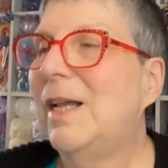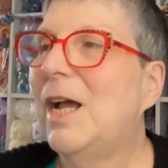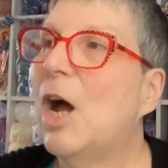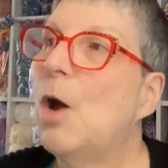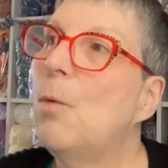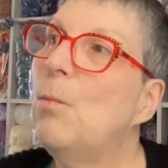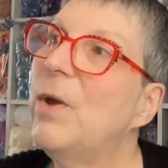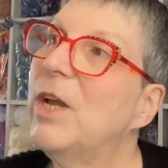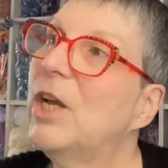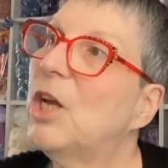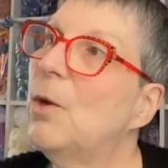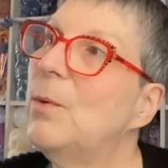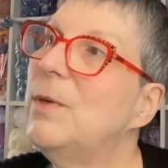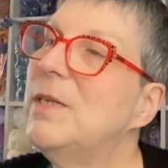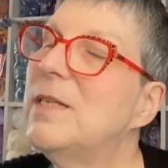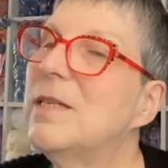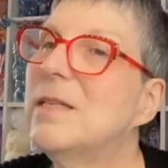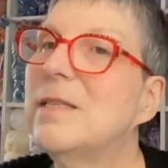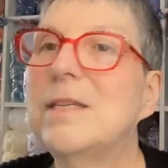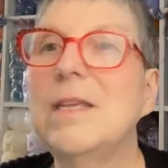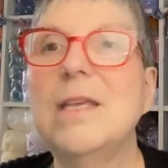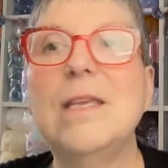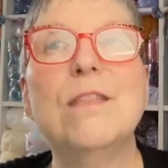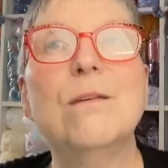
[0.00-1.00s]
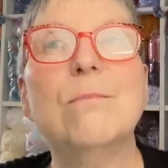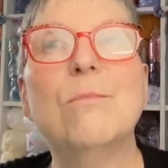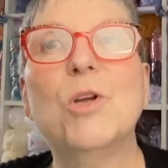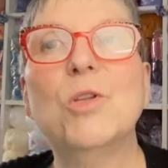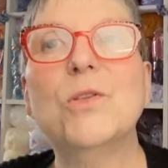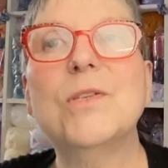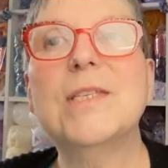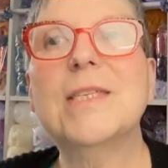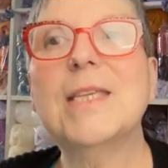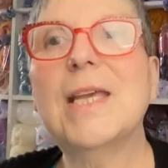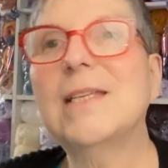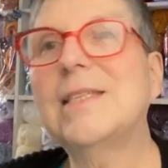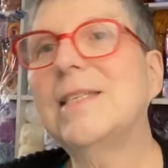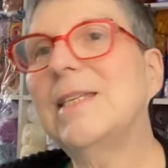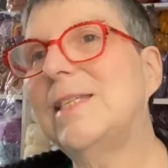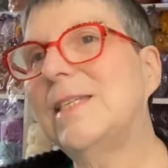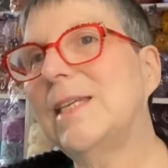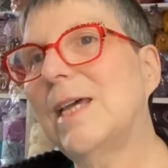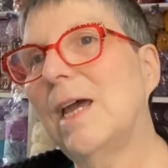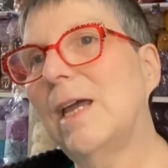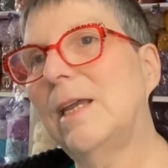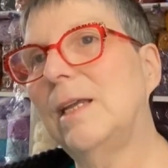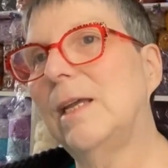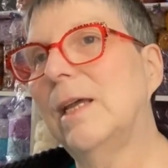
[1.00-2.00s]
And we're going to see them on
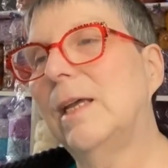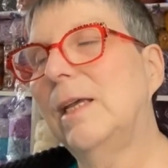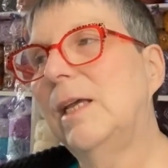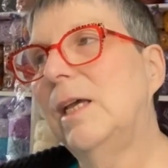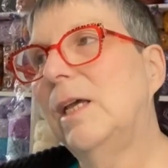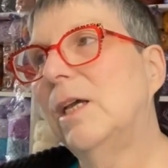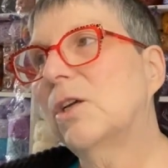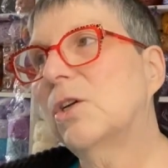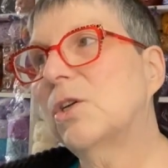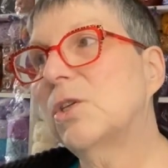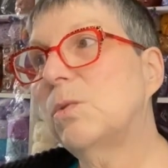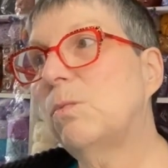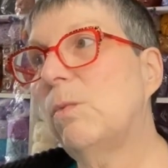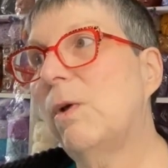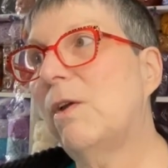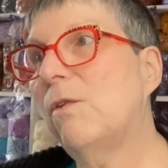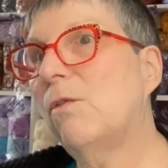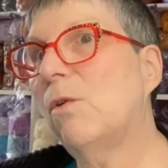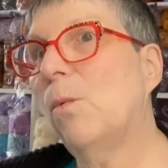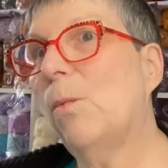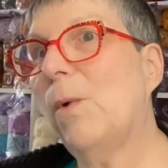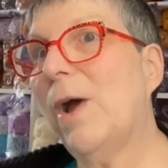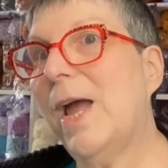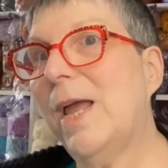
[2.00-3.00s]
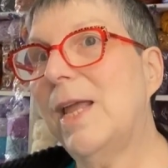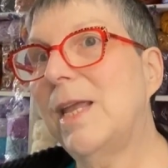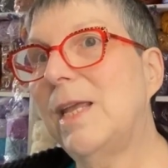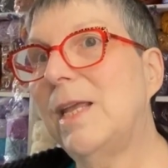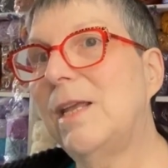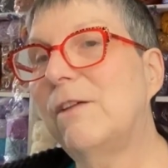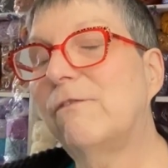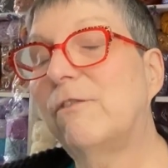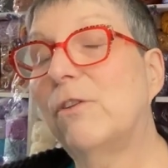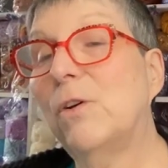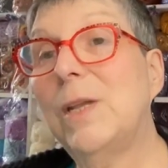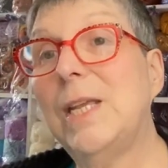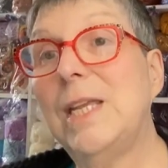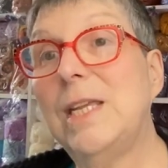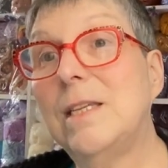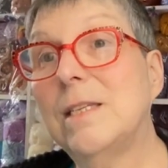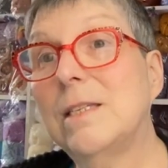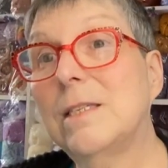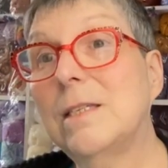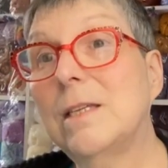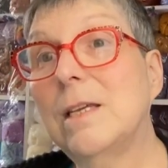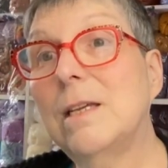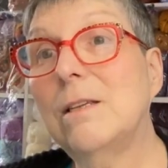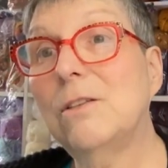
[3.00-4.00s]
Saturday, because we're away for
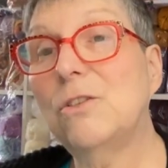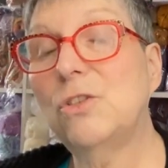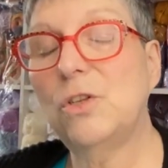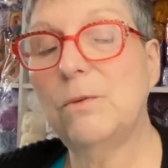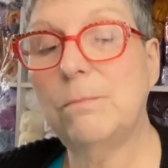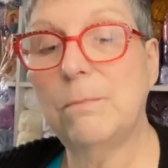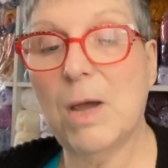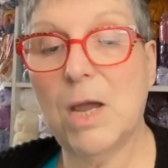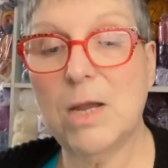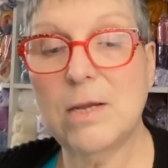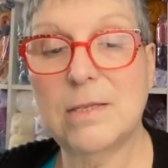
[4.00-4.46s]
Easter to my